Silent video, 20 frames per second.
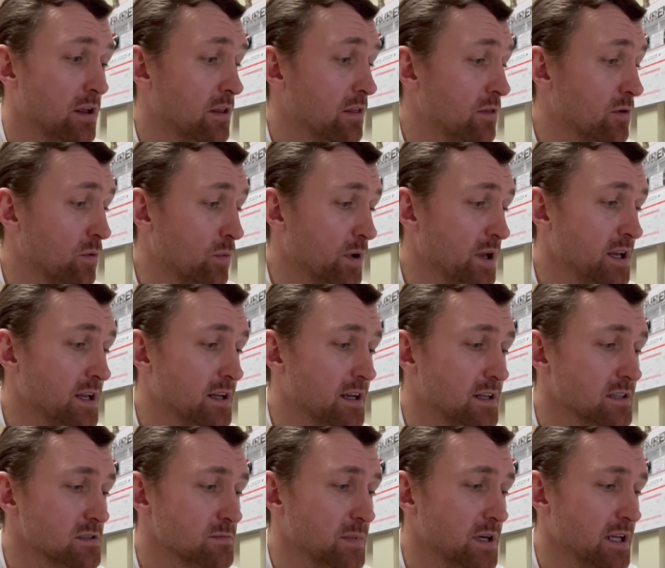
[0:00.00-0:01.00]
The wind
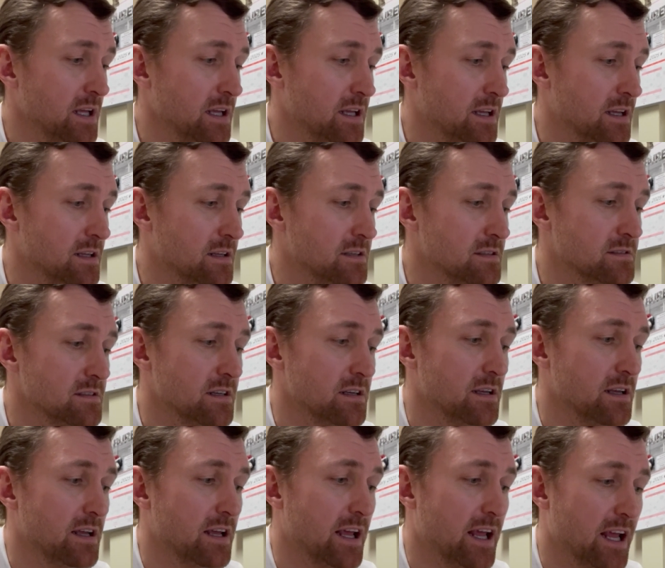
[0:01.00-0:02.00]
against my hands
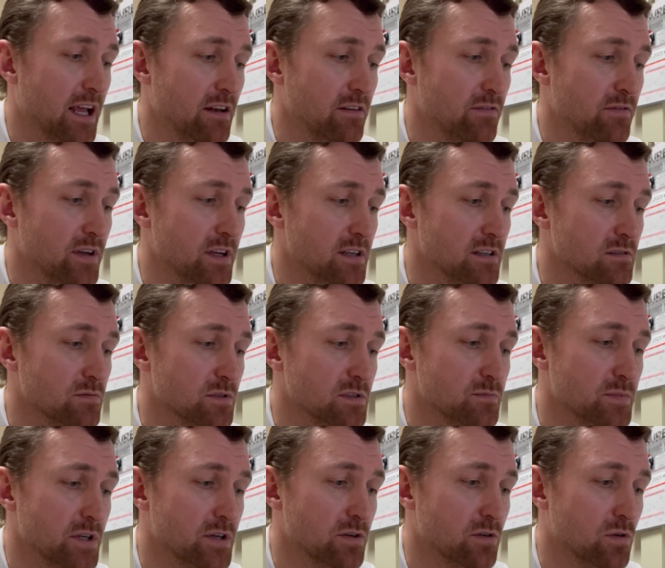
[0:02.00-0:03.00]
and face was
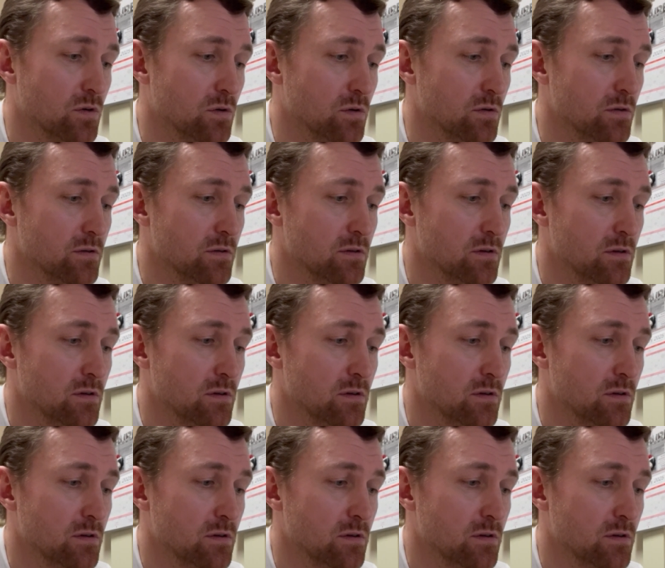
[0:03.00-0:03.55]
bitter cold.